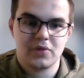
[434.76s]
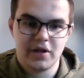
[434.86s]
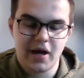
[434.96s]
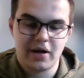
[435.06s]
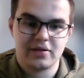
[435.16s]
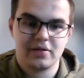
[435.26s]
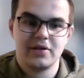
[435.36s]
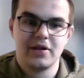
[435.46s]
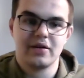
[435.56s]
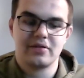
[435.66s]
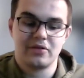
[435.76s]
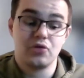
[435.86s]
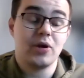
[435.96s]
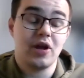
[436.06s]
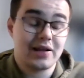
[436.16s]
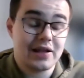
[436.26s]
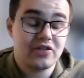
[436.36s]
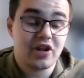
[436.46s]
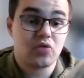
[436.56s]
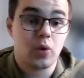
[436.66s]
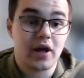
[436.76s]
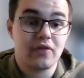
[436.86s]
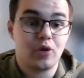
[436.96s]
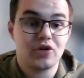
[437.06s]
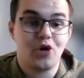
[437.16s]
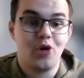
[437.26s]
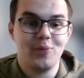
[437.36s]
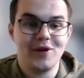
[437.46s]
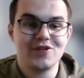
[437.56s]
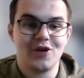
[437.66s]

Yeah, yes. To me, at least that's what everyone told me.